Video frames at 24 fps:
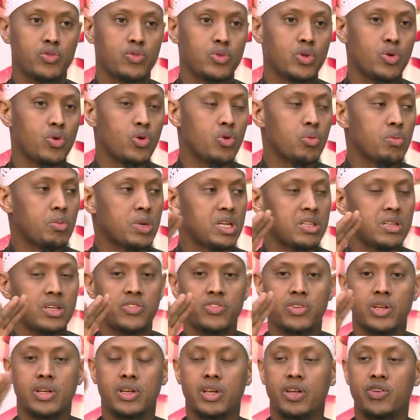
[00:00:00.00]
of the ummah, they
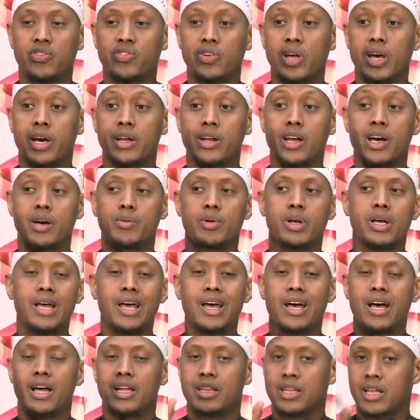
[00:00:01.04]
say is haram.
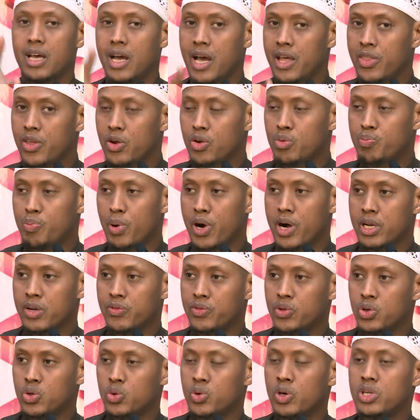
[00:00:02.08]
And the other part
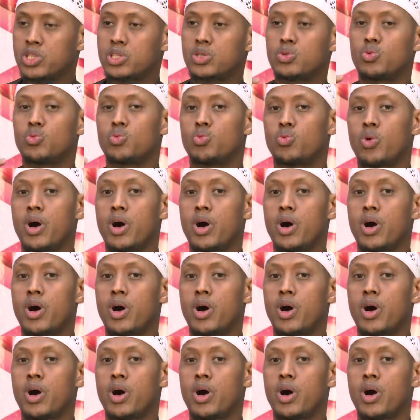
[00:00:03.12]
of the question,